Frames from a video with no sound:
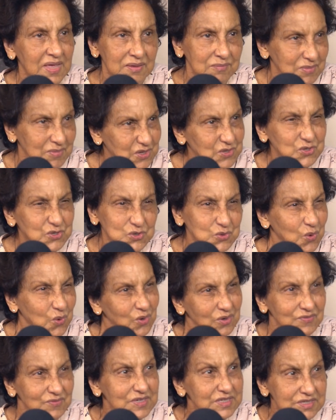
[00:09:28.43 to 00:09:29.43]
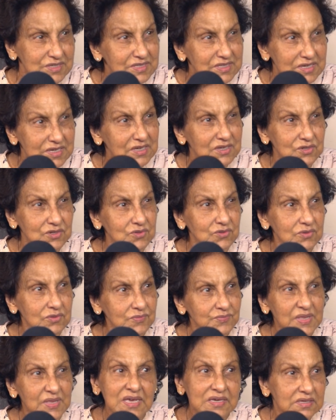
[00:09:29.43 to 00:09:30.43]
Because you always think, no,
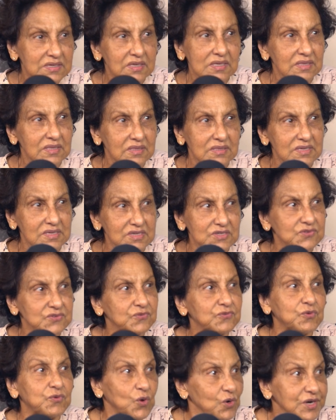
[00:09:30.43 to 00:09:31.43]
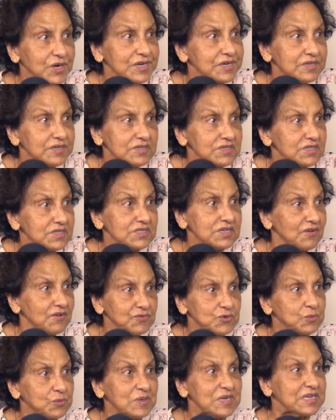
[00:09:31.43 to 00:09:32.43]
these foreigners have
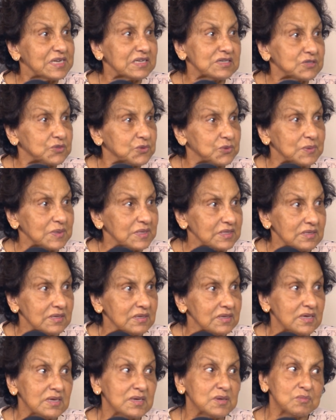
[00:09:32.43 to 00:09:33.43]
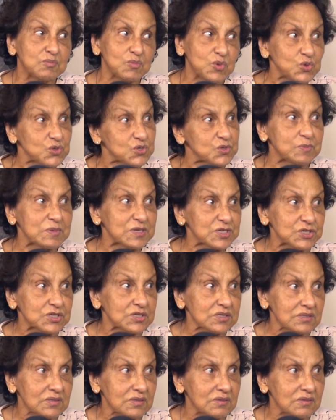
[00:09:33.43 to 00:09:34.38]
to be dealt with more special.